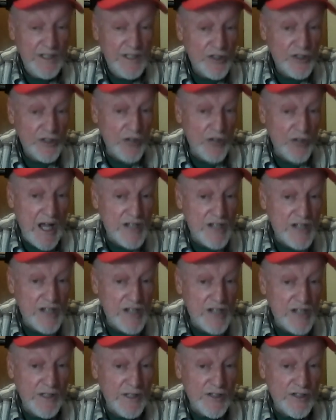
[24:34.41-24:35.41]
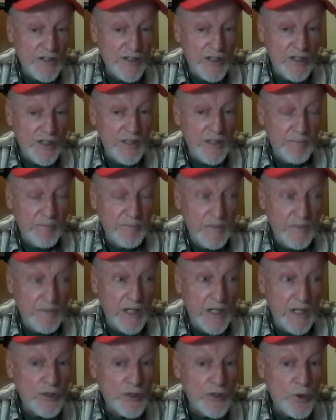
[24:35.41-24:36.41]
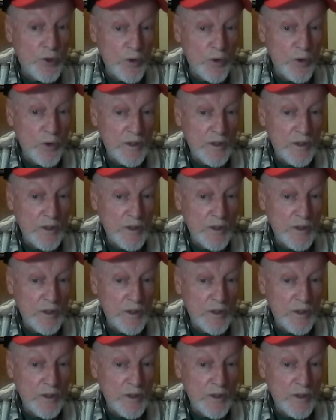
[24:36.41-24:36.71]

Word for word: So the guys that fell asleep got a tour,